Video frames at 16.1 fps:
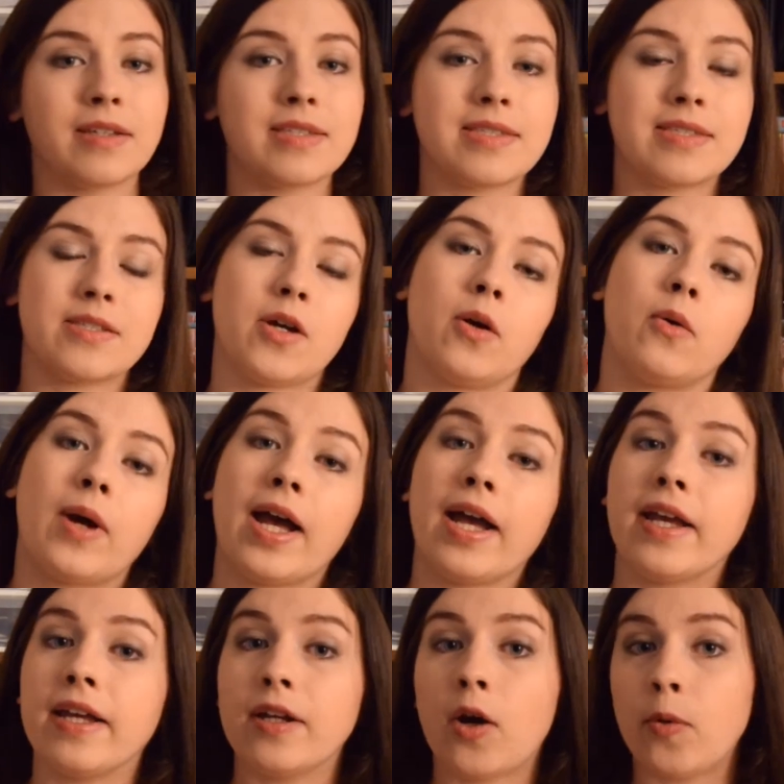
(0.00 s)
So
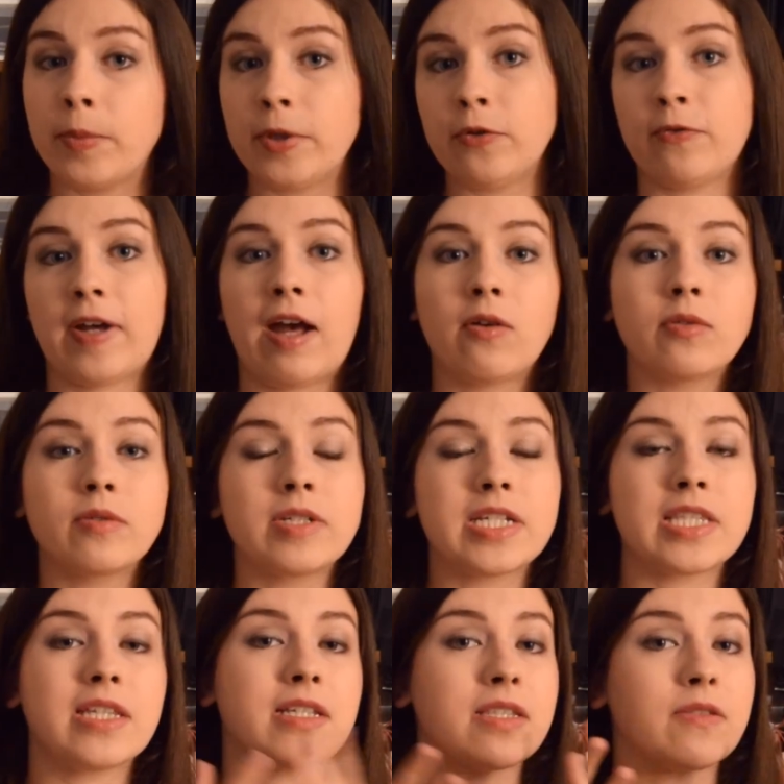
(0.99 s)
I hope you
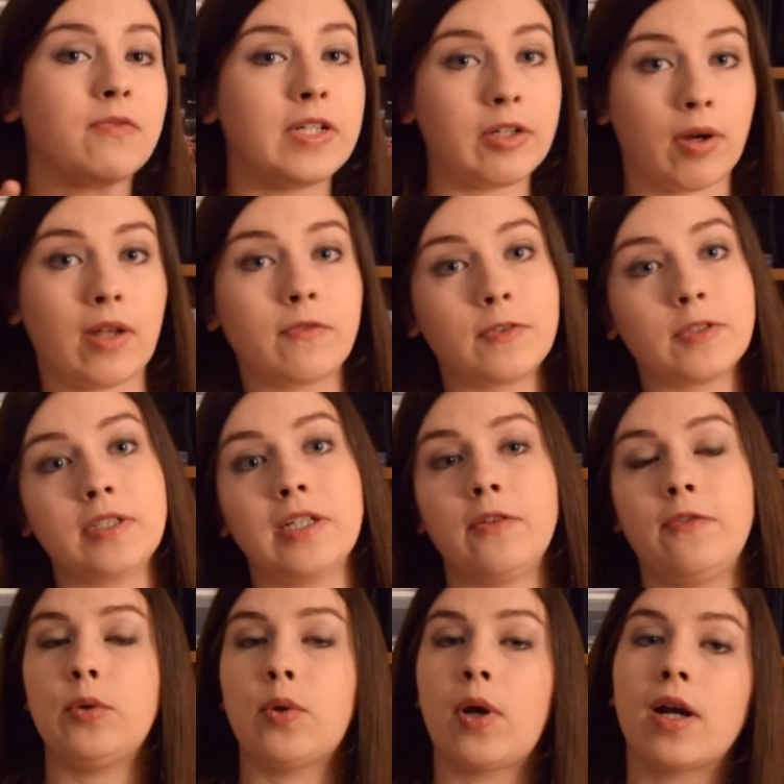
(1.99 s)
found this video helpful
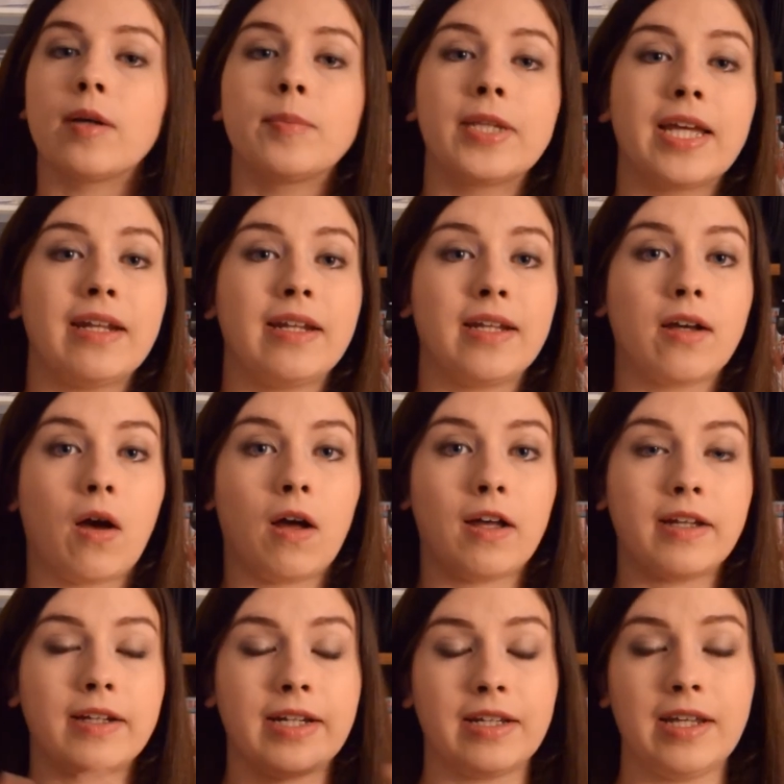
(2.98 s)
you are planning
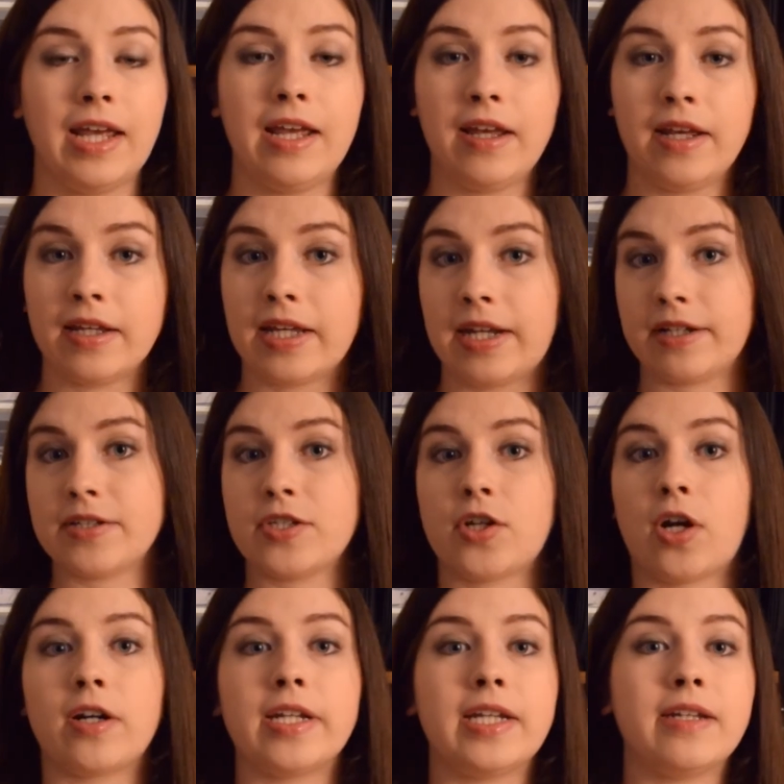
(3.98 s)
on getting
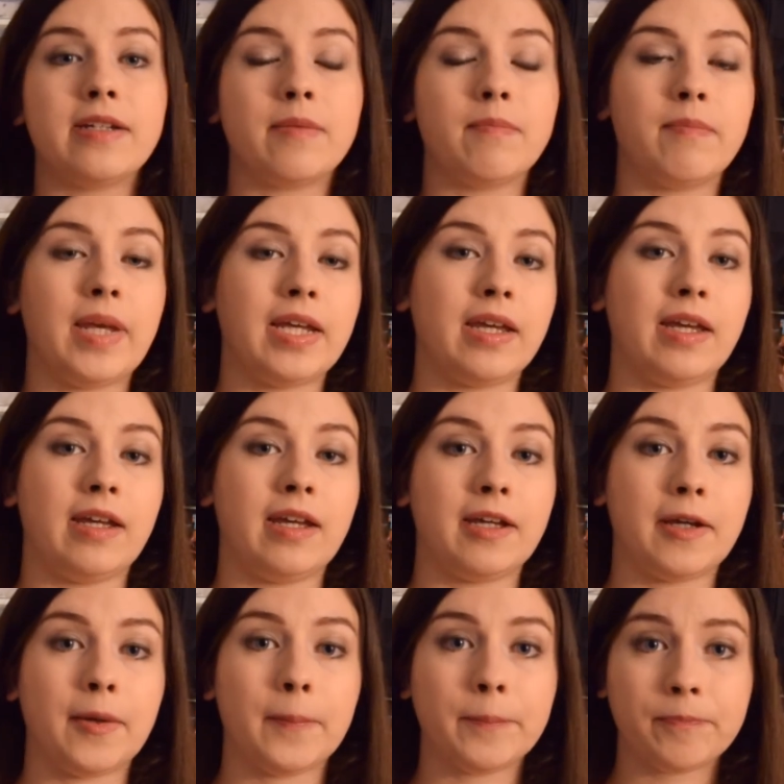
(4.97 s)
started
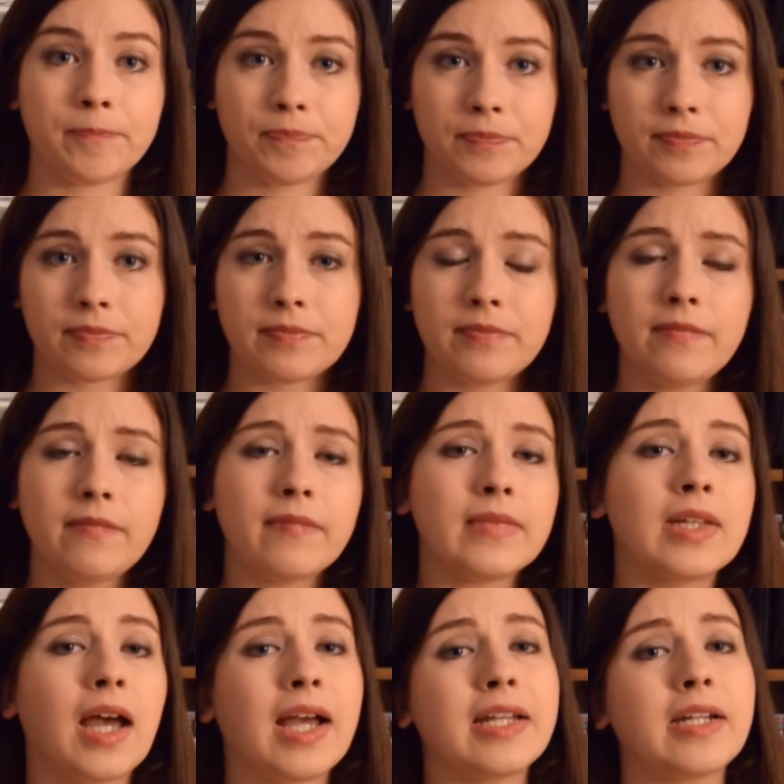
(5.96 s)
making
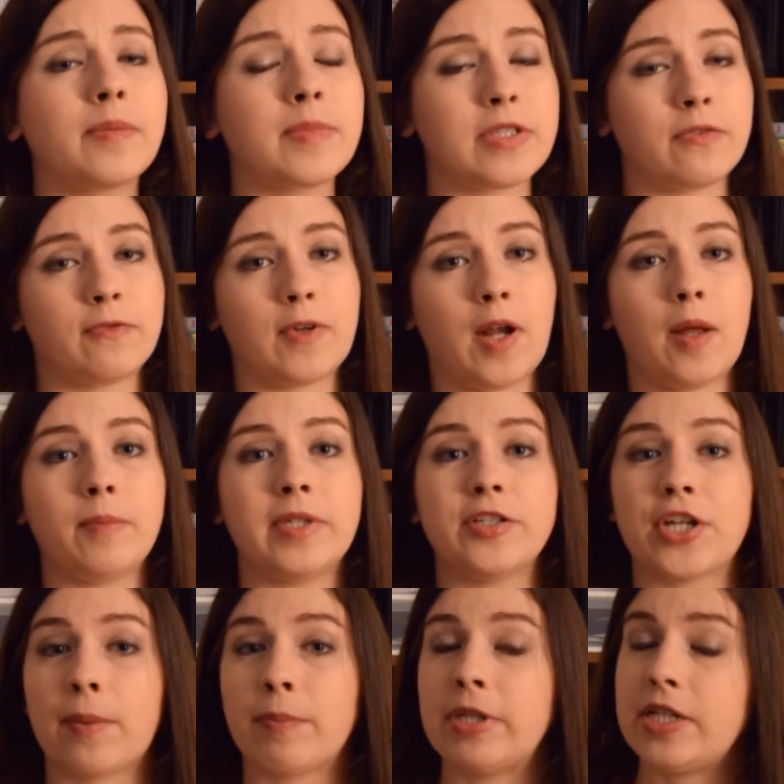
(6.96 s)
items from
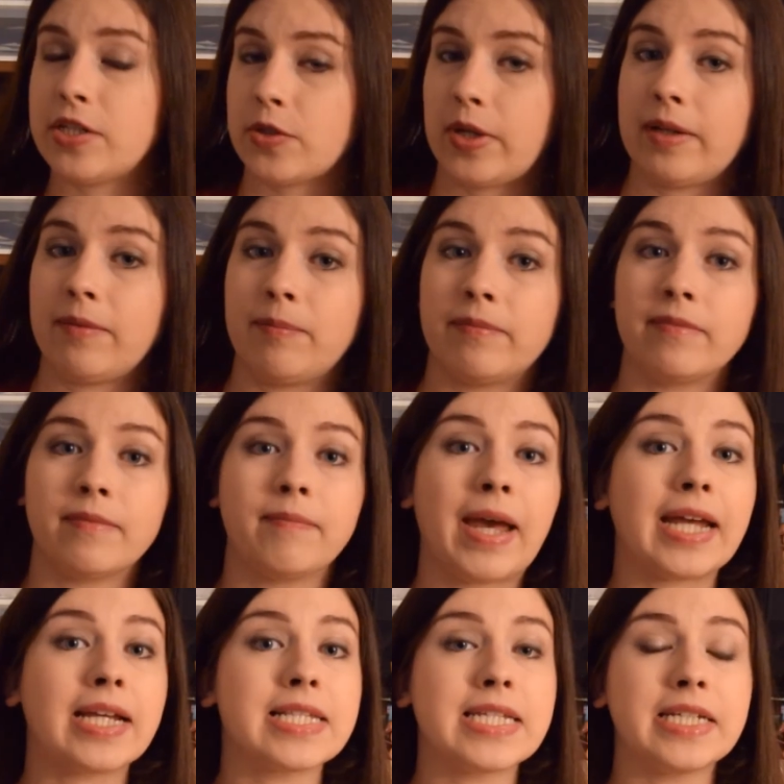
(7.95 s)
Japanese sewing
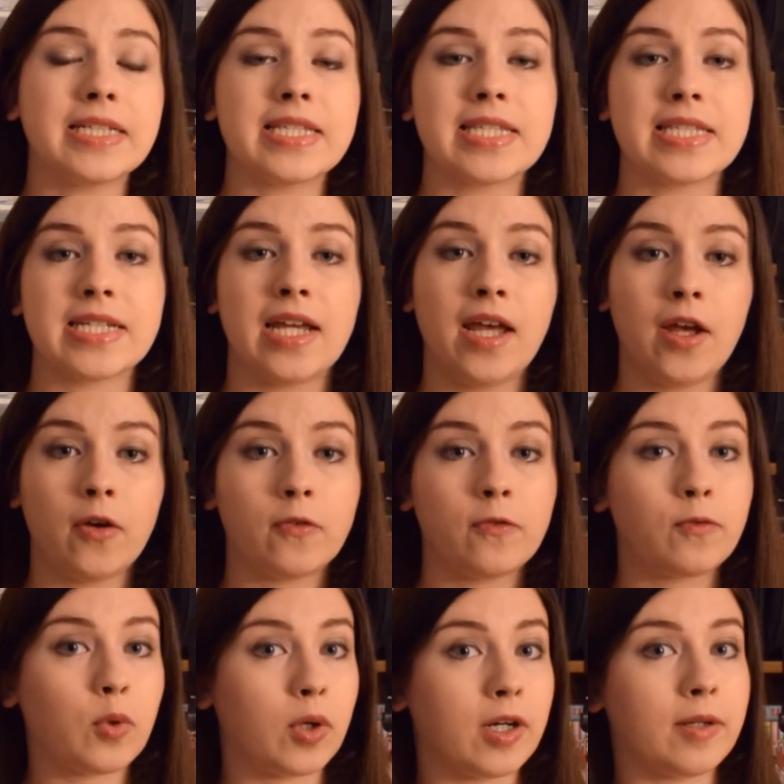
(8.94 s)
magazines.
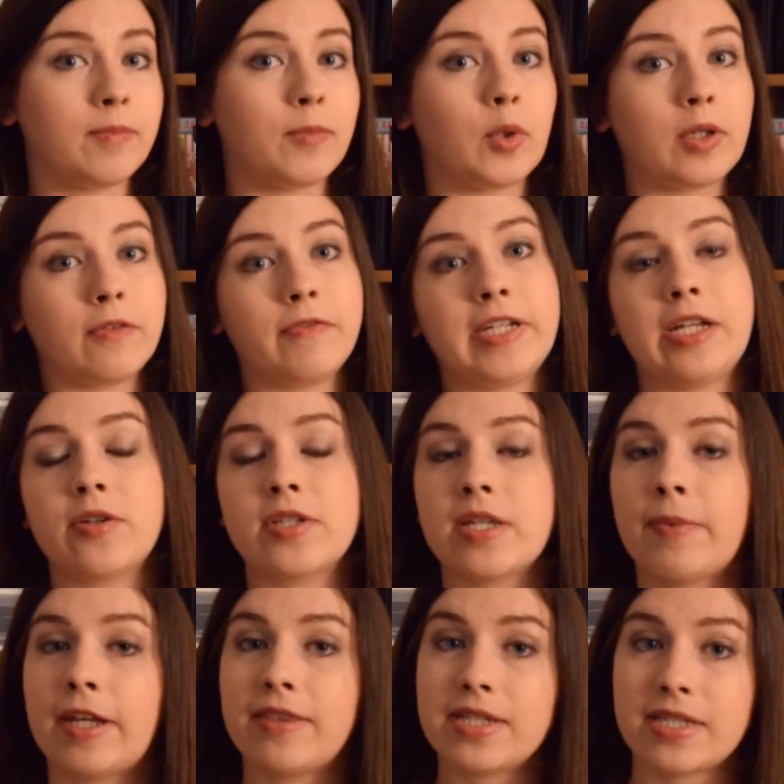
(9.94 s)
For more
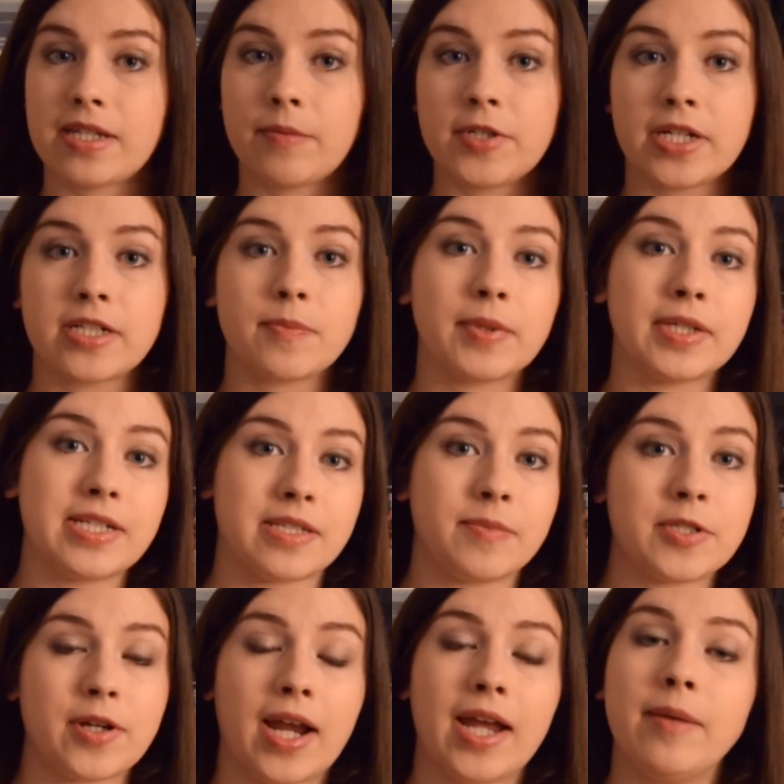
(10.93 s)
videos about this subject, please
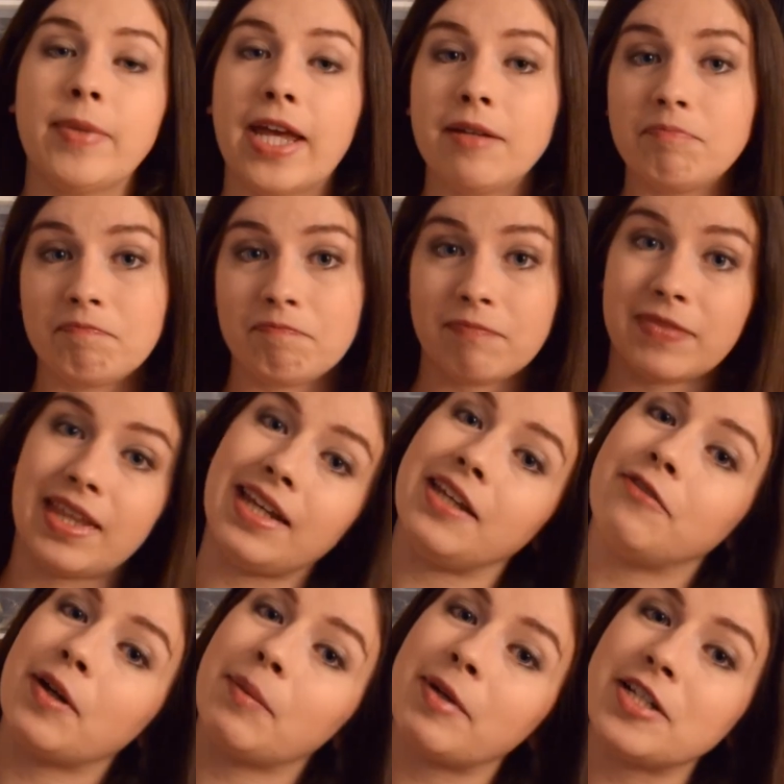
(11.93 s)
subscribe, and
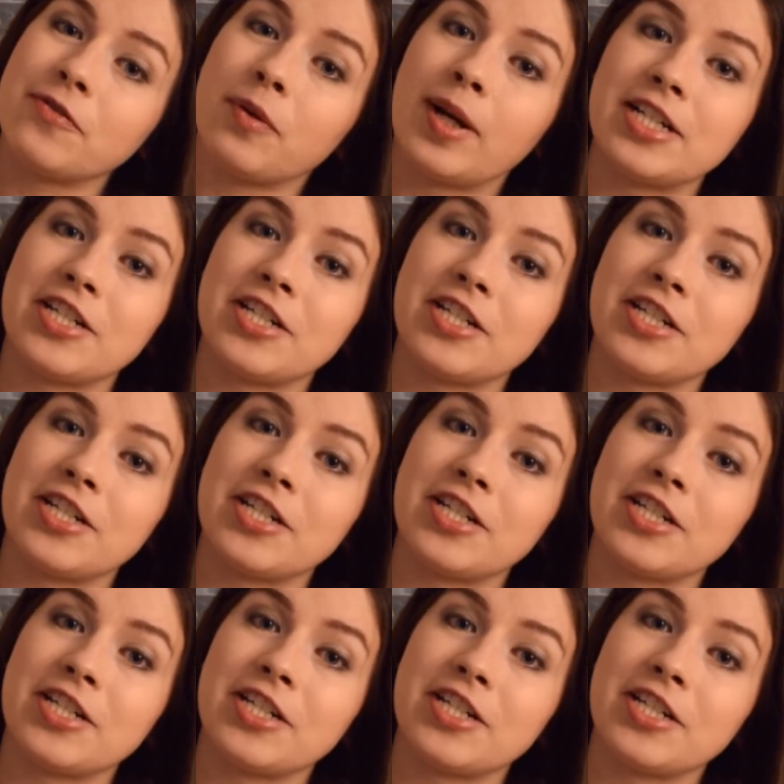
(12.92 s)
thank you very much for